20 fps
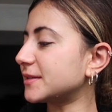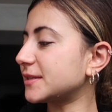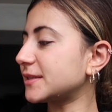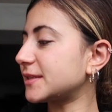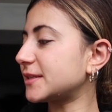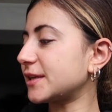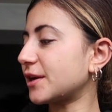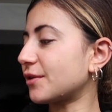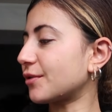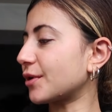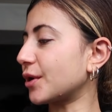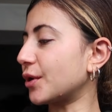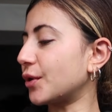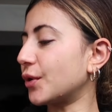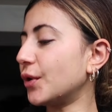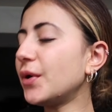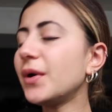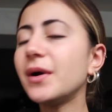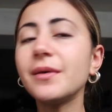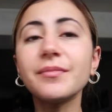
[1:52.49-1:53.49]

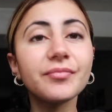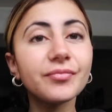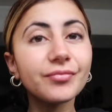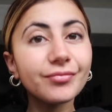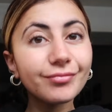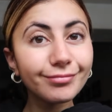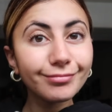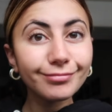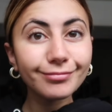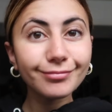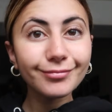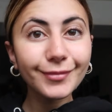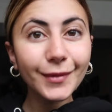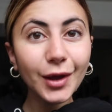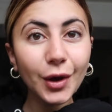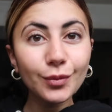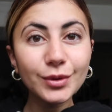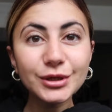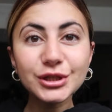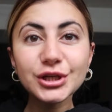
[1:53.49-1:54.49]
cereal,
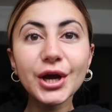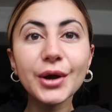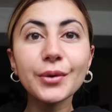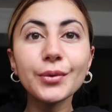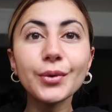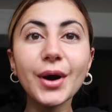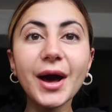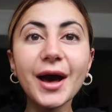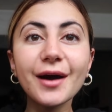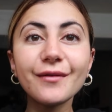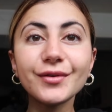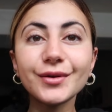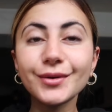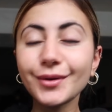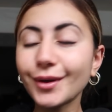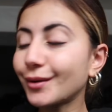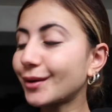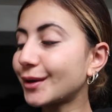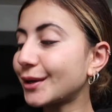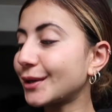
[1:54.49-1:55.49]
which I will have
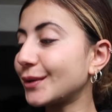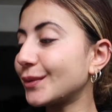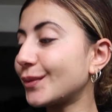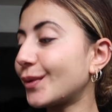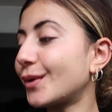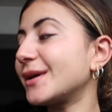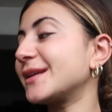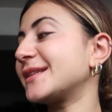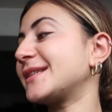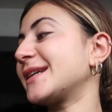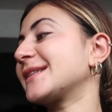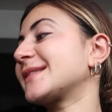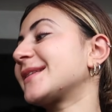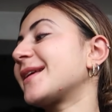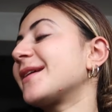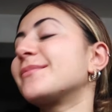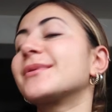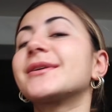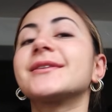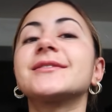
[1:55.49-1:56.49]
no clue what it tastes
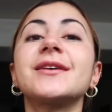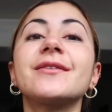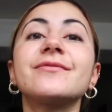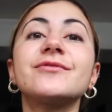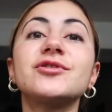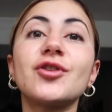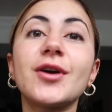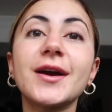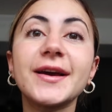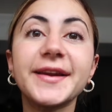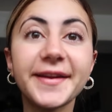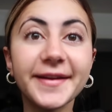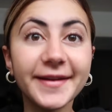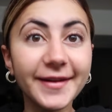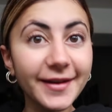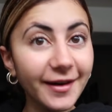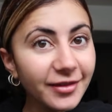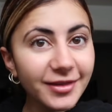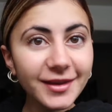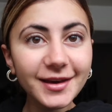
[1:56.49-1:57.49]
like because I've tried
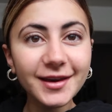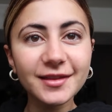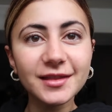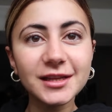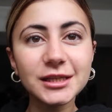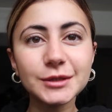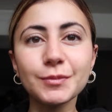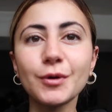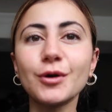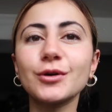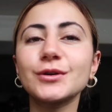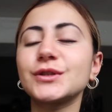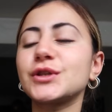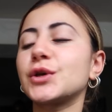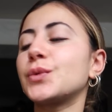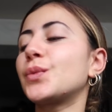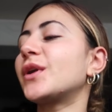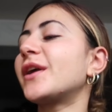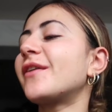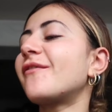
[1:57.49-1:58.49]
nothing in this box.
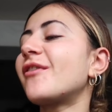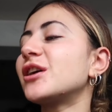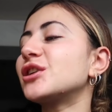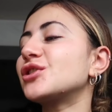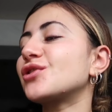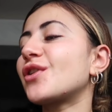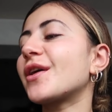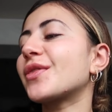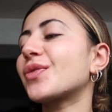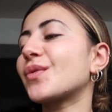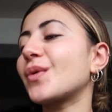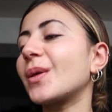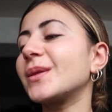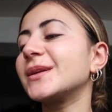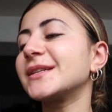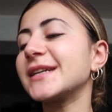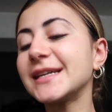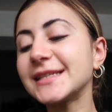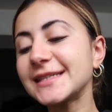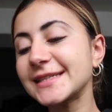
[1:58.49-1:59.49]
So whatever I try throughout
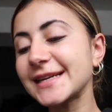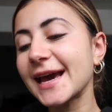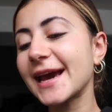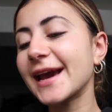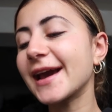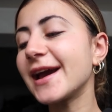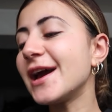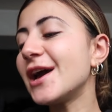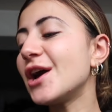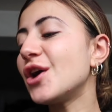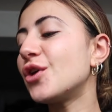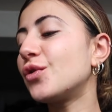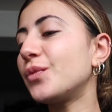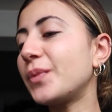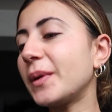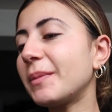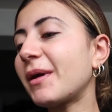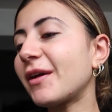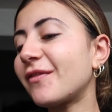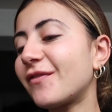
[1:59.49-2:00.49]
the day today will
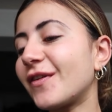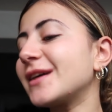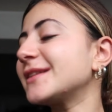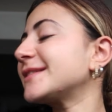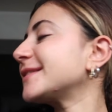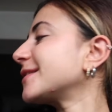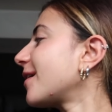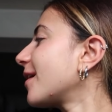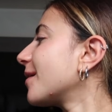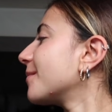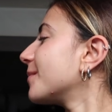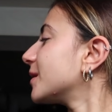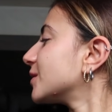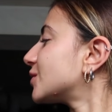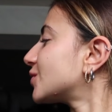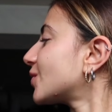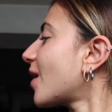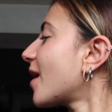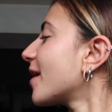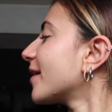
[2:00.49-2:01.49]
be my first time
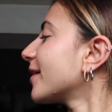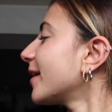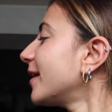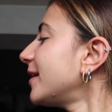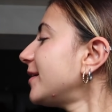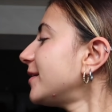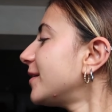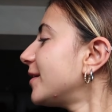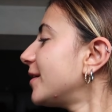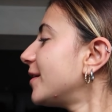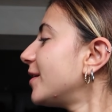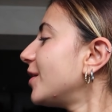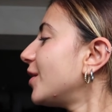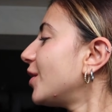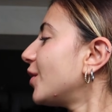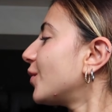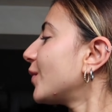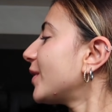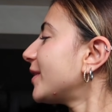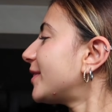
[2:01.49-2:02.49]
trying it.
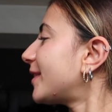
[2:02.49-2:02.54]
We